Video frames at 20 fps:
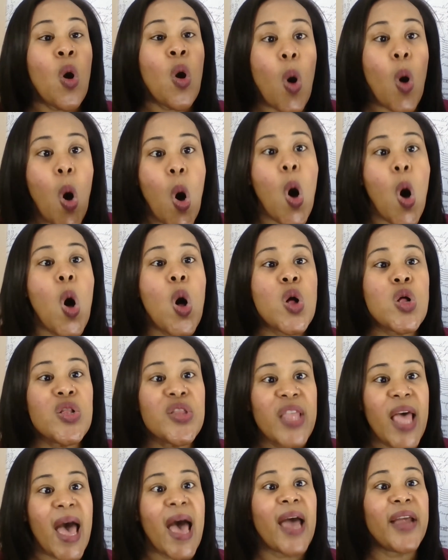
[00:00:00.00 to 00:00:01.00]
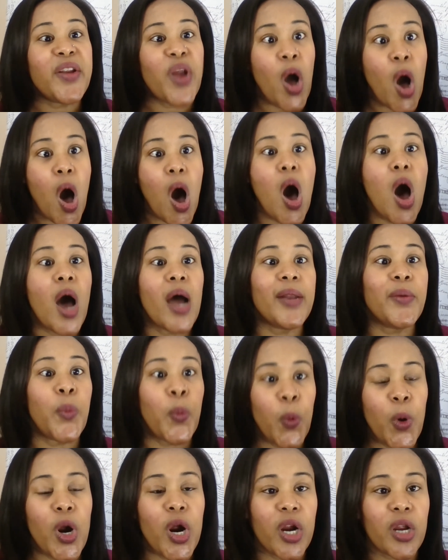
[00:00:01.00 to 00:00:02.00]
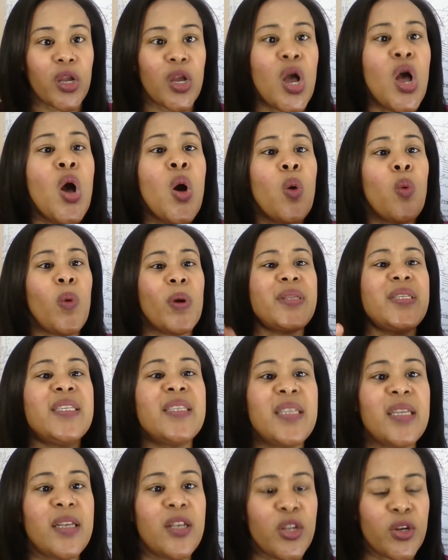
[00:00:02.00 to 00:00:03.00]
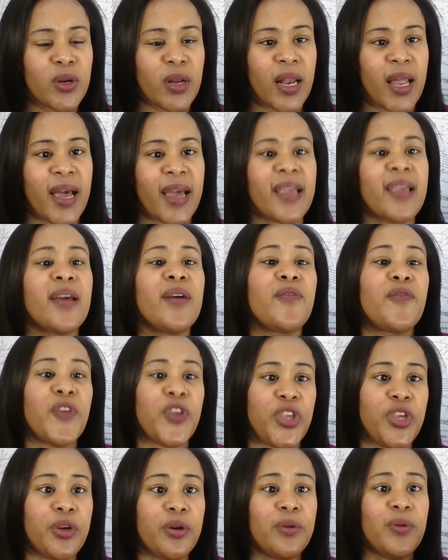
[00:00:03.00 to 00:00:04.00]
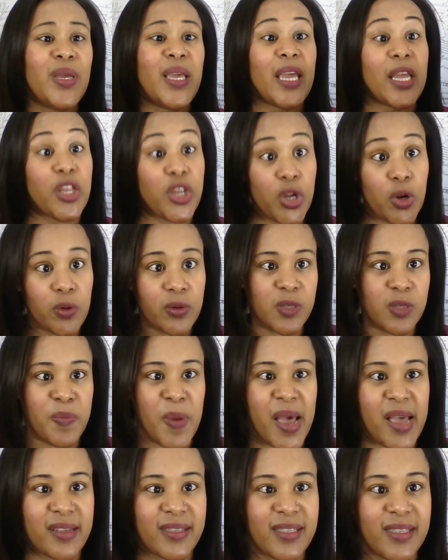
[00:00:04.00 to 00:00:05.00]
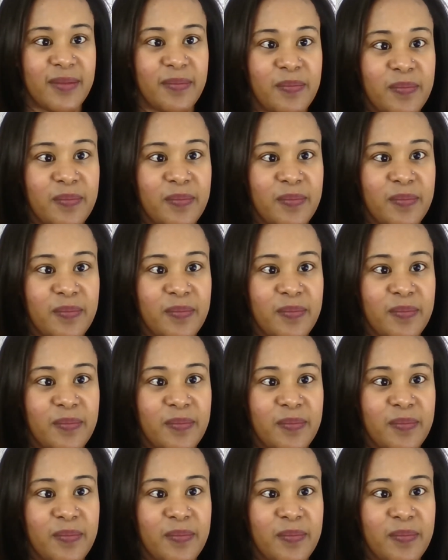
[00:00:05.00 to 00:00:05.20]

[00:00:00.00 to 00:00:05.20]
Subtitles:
all that hard work, what does it look like for you in your space?